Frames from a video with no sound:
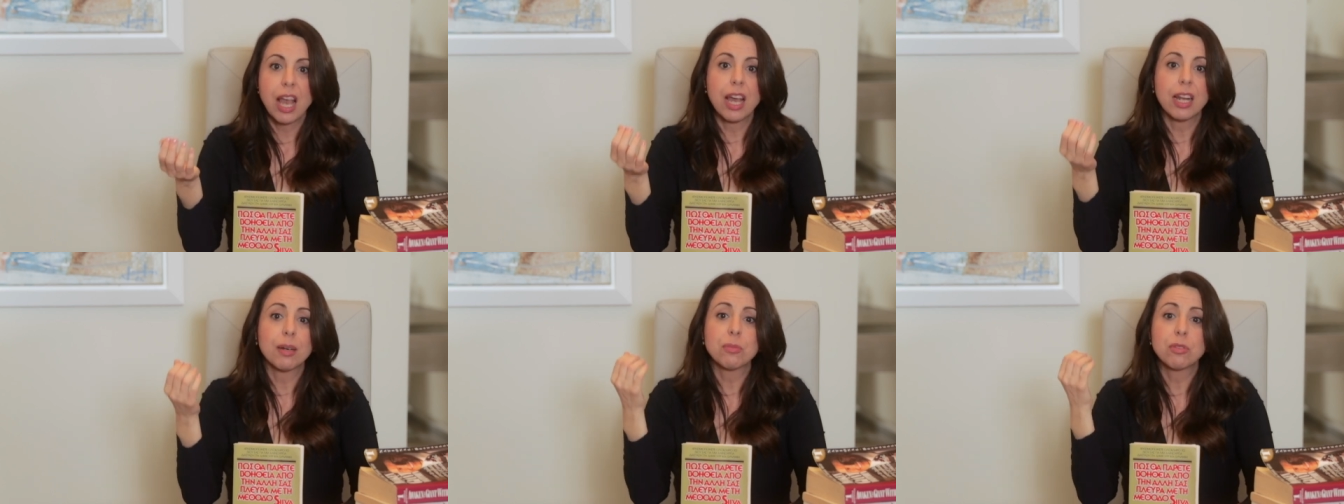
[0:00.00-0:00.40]

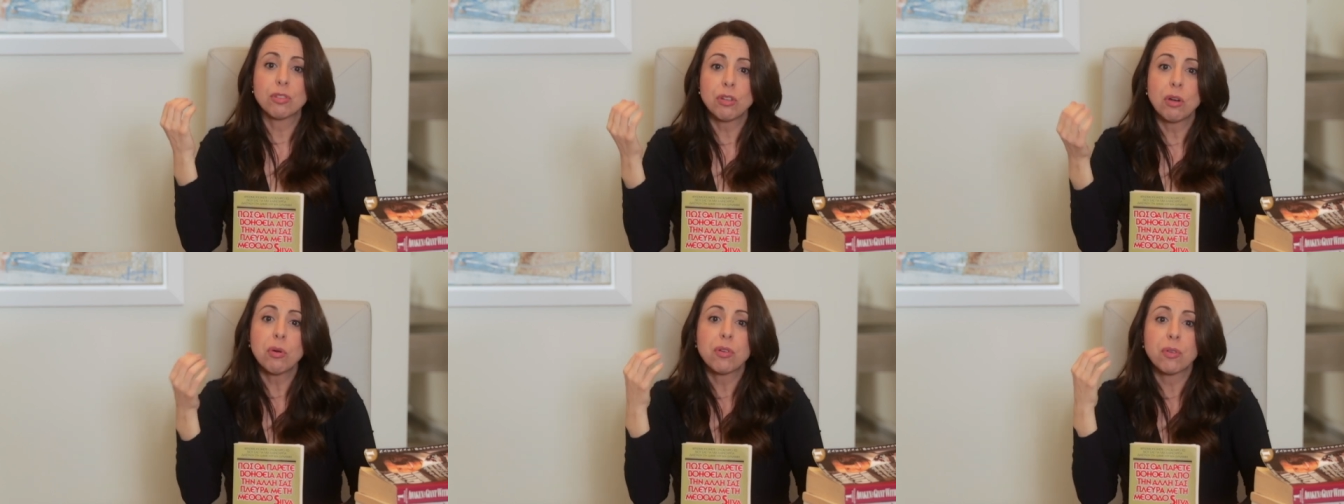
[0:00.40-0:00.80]
And I'm
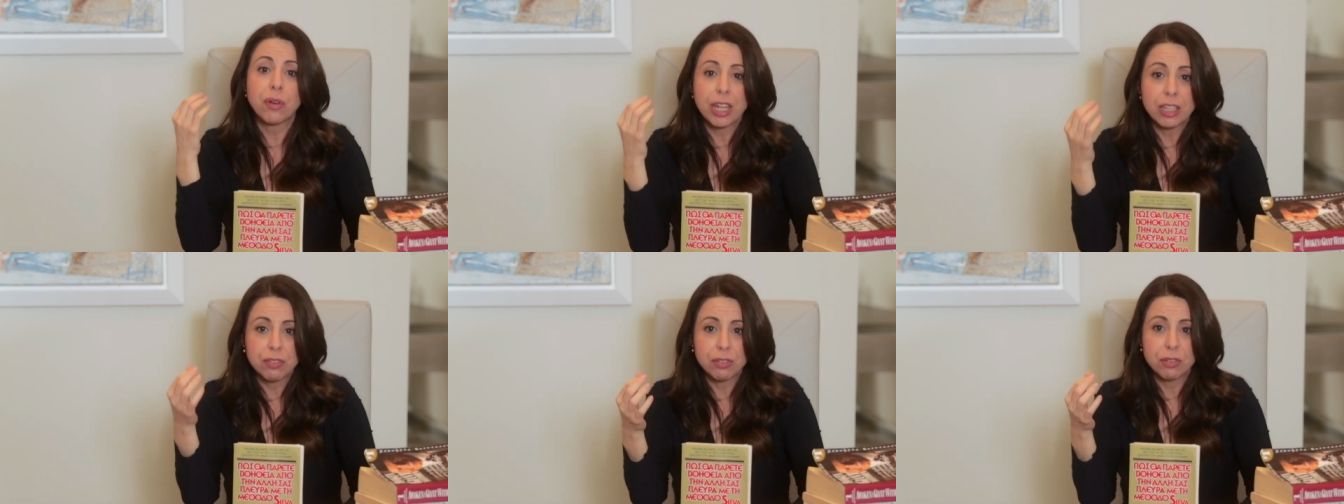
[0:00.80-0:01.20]
so
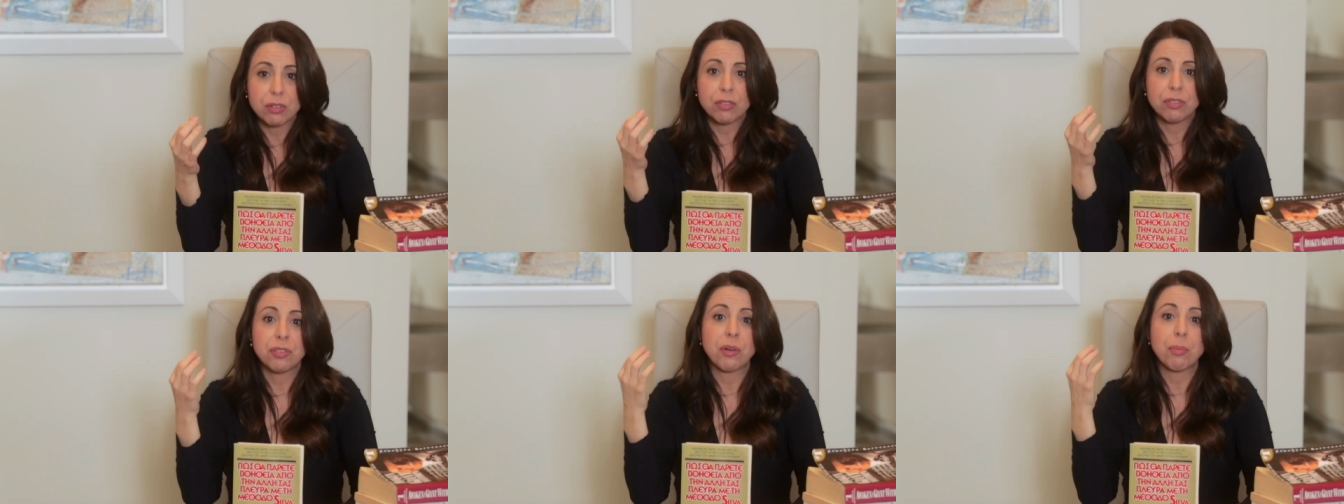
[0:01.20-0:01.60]

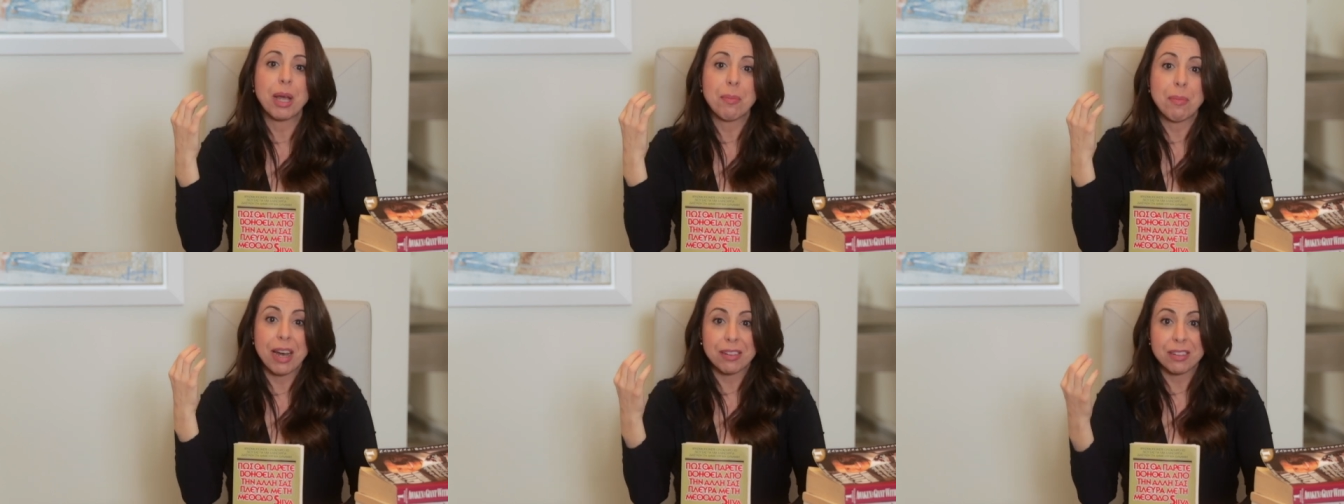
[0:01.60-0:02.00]
grateful for
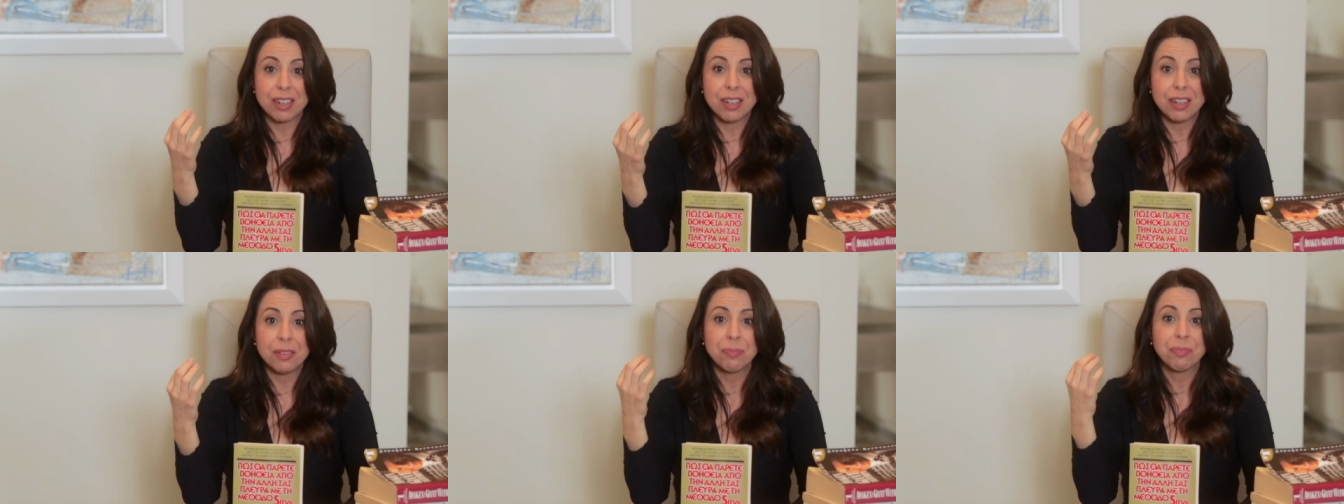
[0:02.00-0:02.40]
my
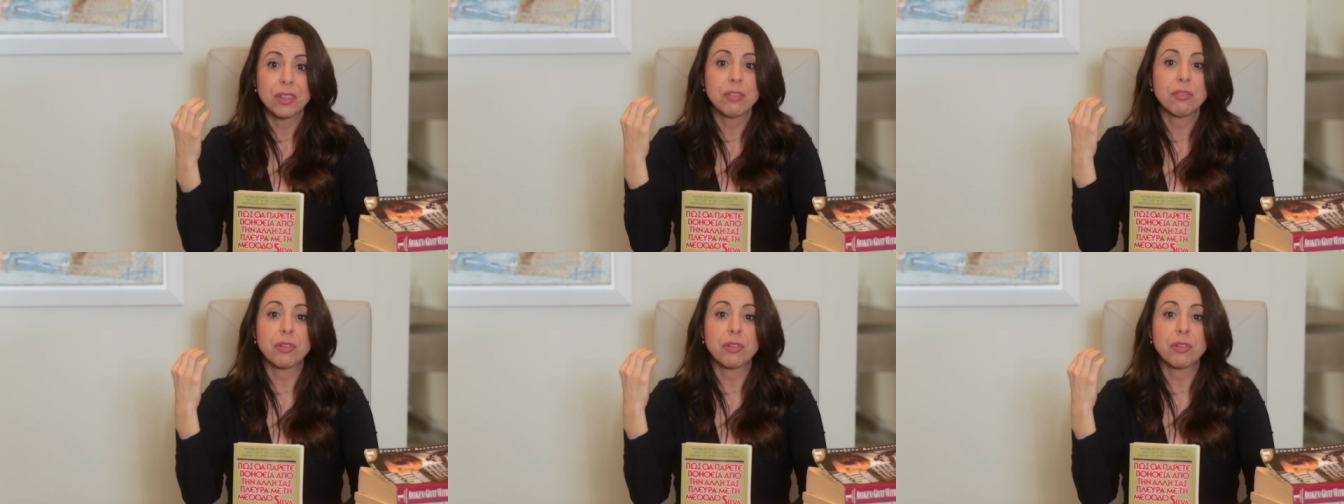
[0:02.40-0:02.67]
mother